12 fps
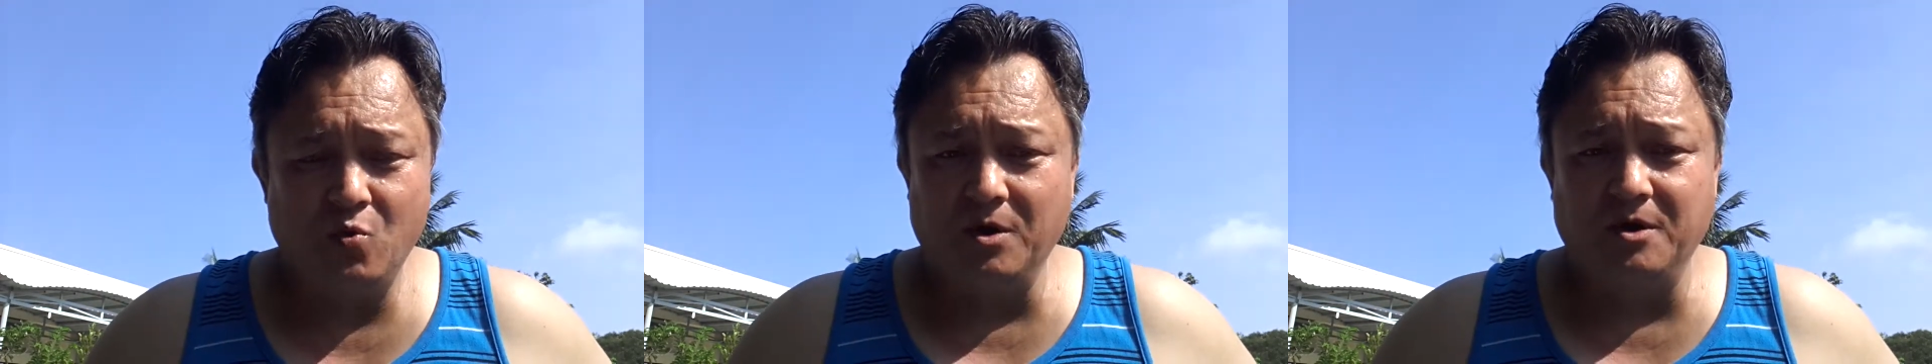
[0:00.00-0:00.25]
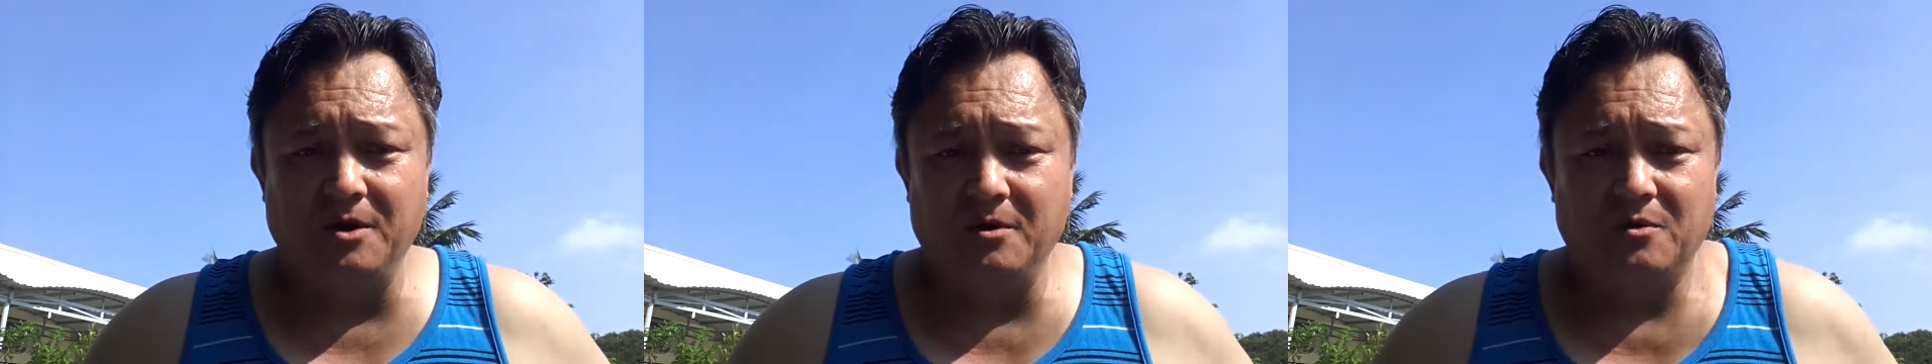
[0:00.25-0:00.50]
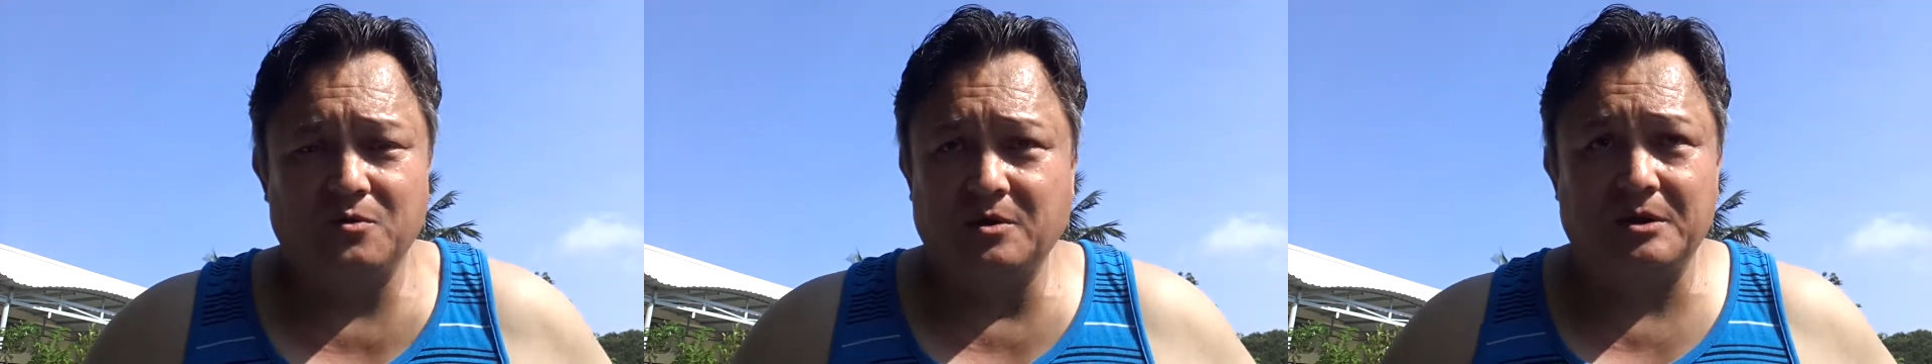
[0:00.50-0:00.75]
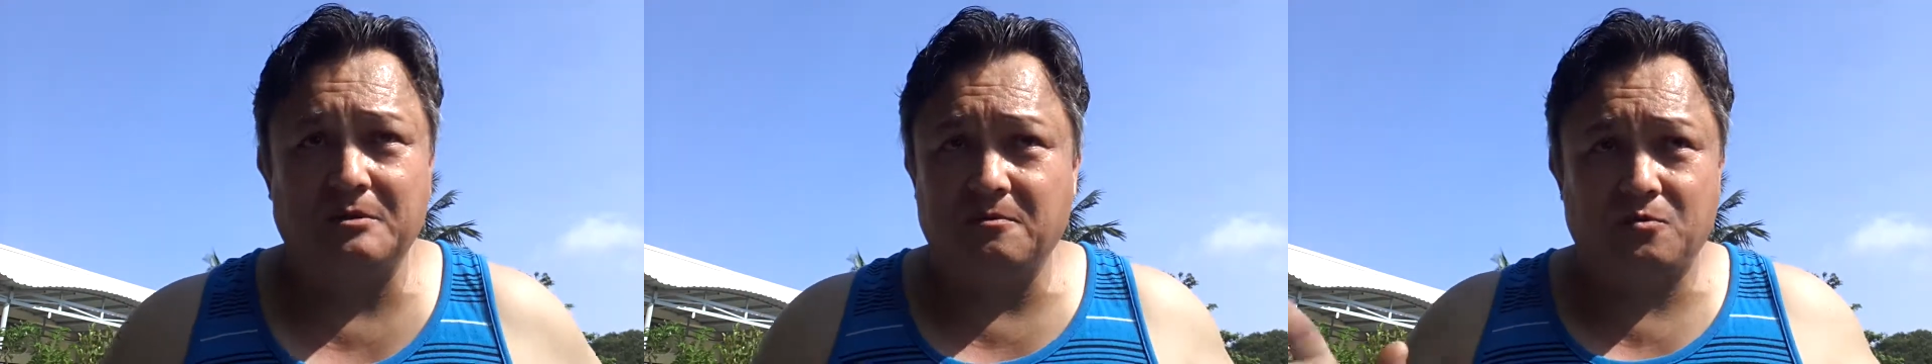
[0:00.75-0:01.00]
We're,
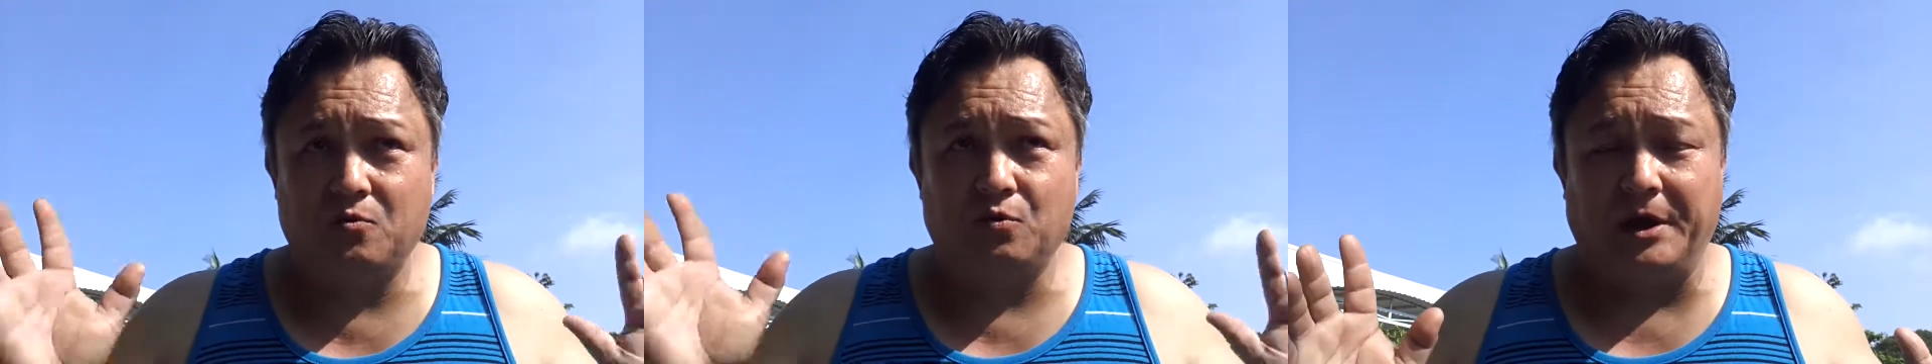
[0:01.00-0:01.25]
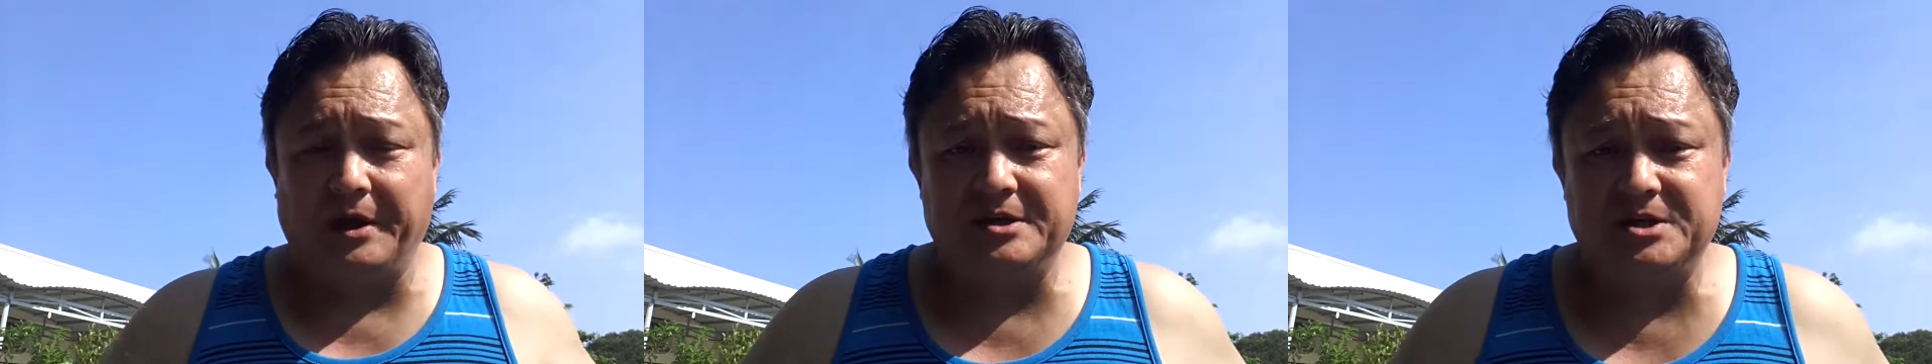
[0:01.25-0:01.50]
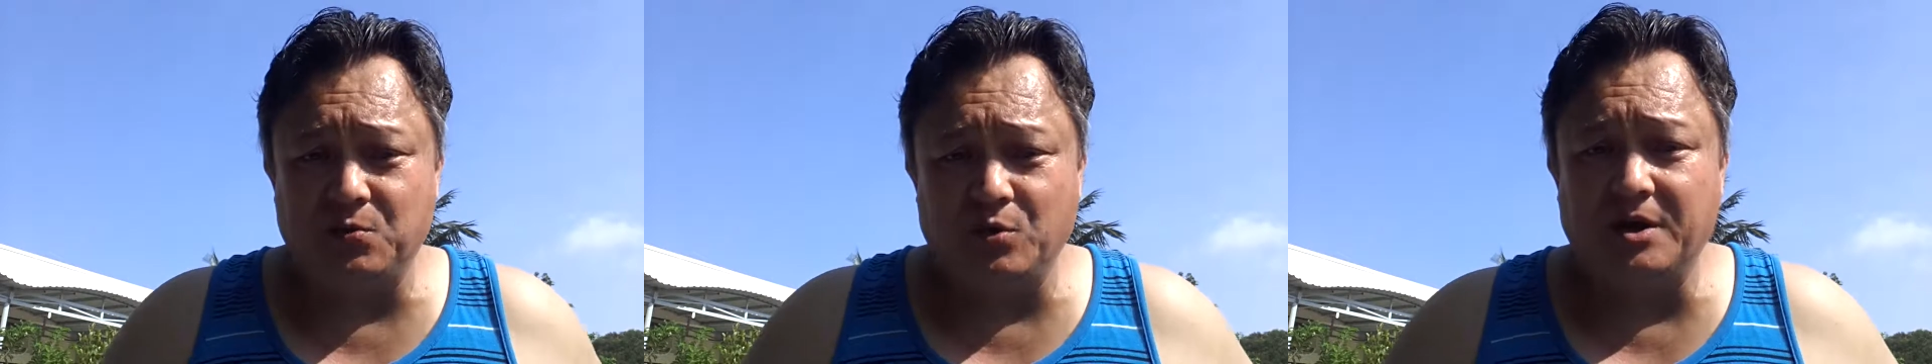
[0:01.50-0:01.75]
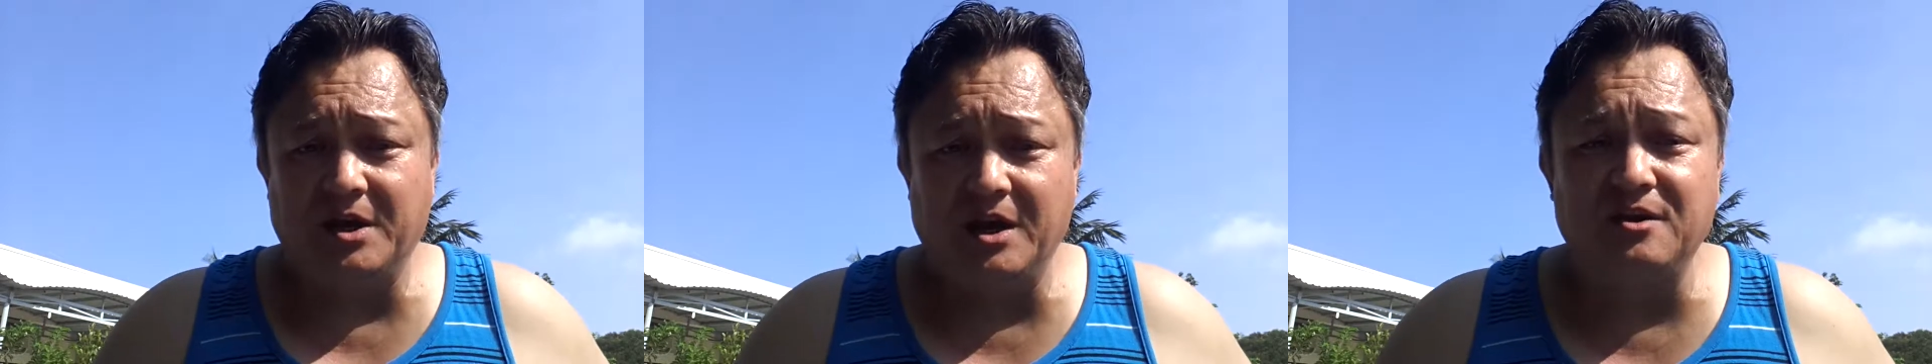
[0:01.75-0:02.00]
like I said,
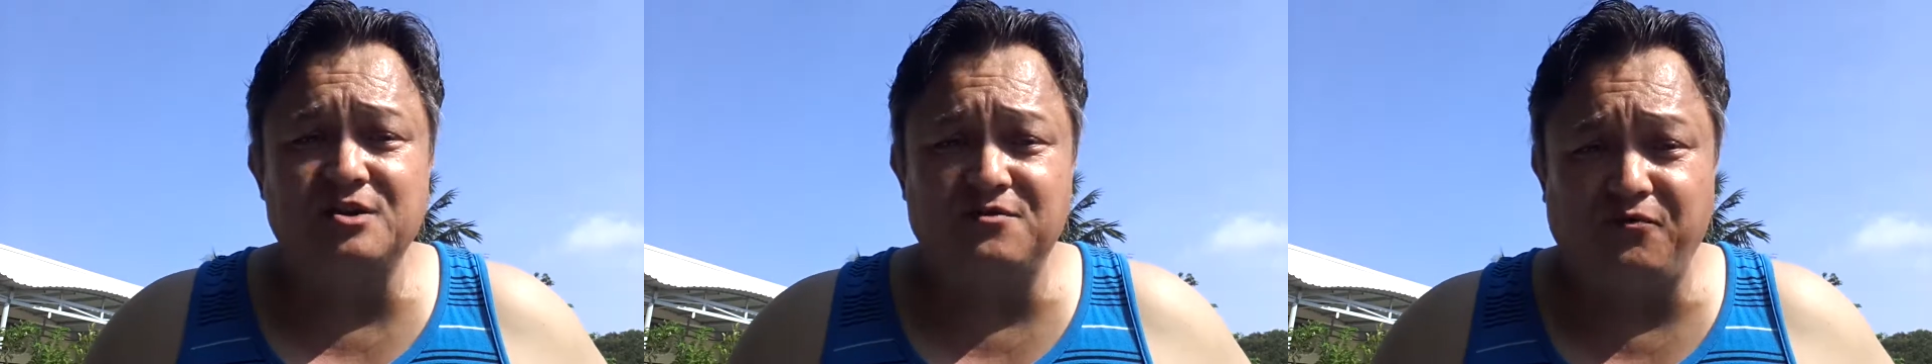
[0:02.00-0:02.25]
we're kind of this